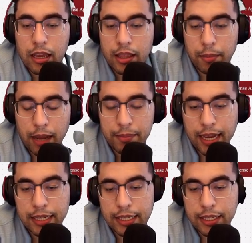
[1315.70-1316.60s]
The Mom
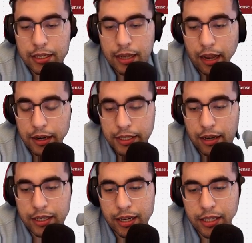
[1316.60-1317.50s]
Test, how to
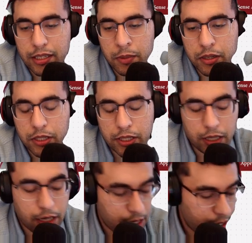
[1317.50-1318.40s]
talk to customers.
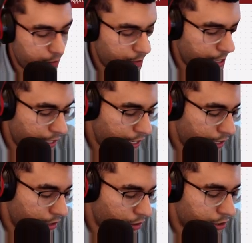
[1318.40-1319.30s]

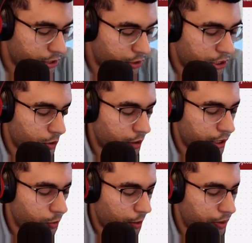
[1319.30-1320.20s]
Really, long story short,
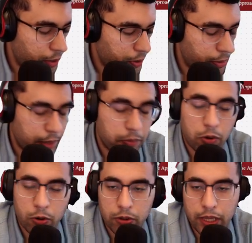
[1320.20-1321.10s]
you want people to be
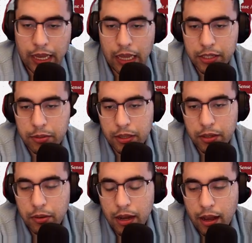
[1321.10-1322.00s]
brutally honest with you.